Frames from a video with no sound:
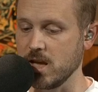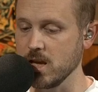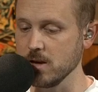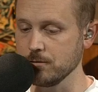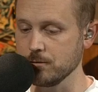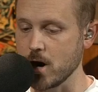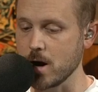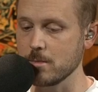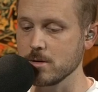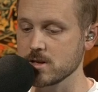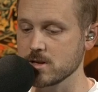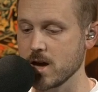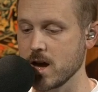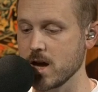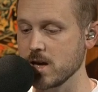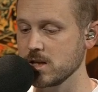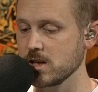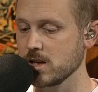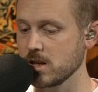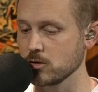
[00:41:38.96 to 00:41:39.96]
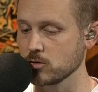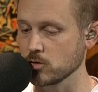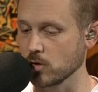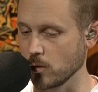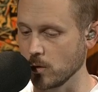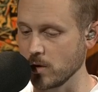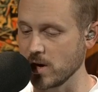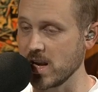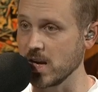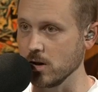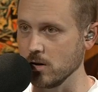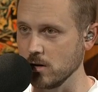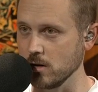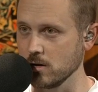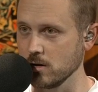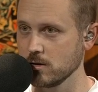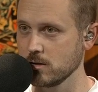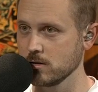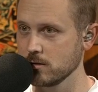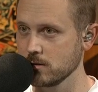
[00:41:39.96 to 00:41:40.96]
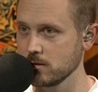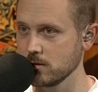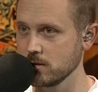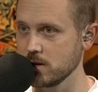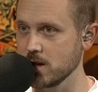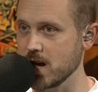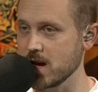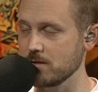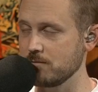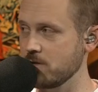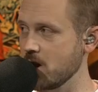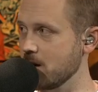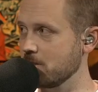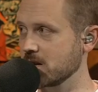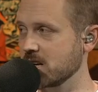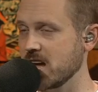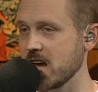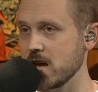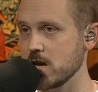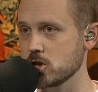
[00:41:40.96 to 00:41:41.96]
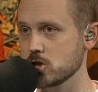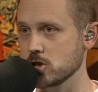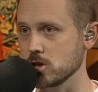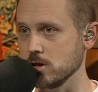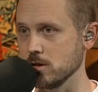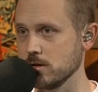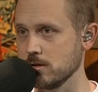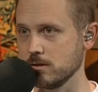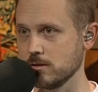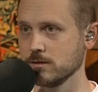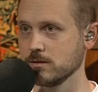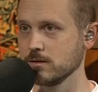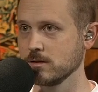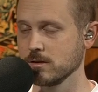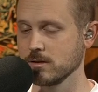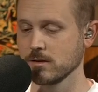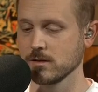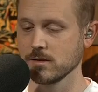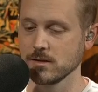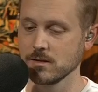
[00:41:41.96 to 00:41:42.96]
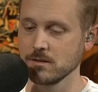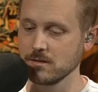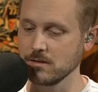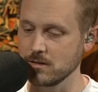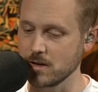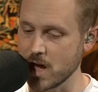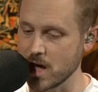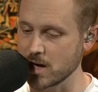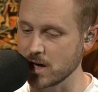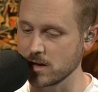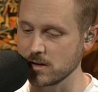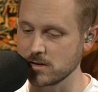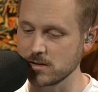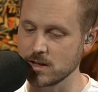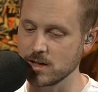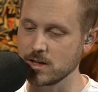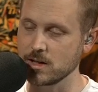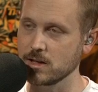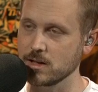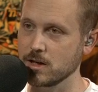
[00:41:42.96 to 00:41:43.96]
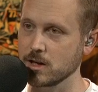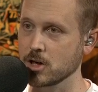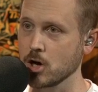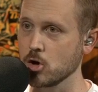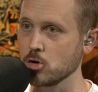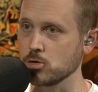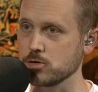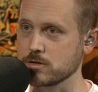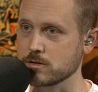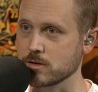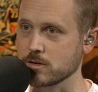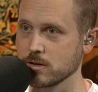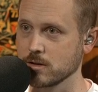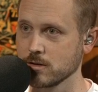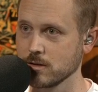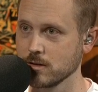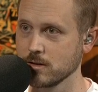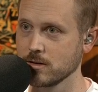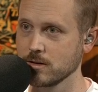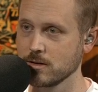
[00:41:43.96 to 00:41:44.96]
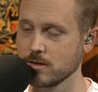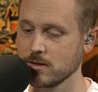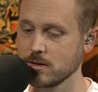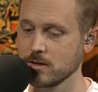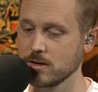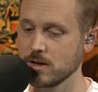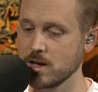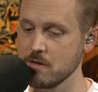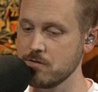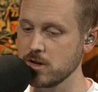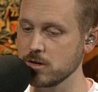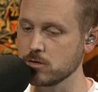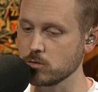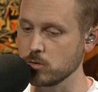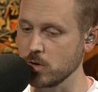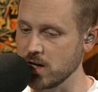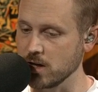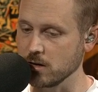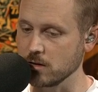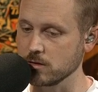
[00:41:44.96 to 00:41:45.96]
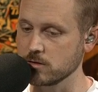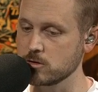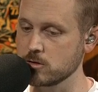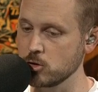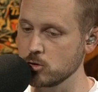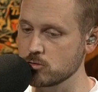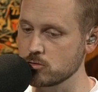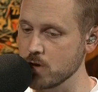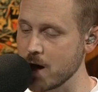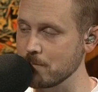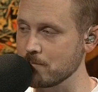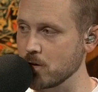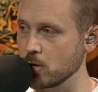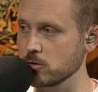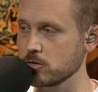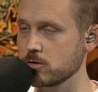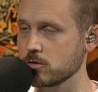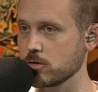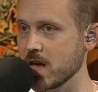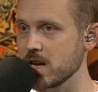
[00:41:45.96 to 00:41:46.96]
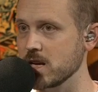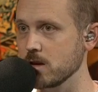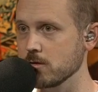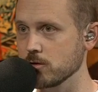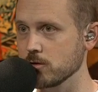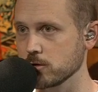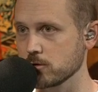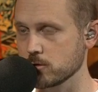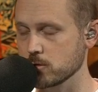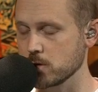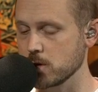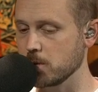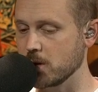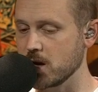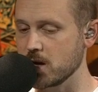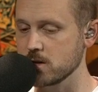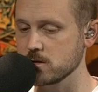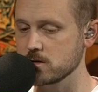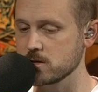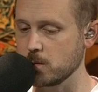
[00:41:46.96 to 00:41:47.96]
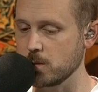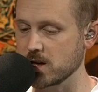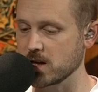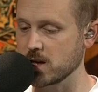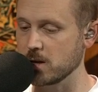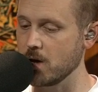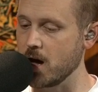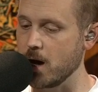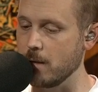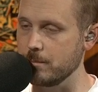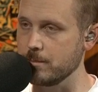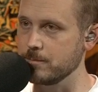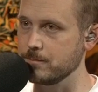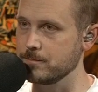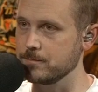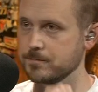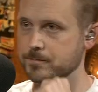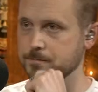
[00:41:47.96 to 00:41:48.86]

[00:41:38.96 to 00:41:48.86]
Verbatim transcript: If Robert Tonyan is real, not a fabrication, mm -hmm. not a, a a ghost, if he's real, do you drop those any of those three players to pick him up?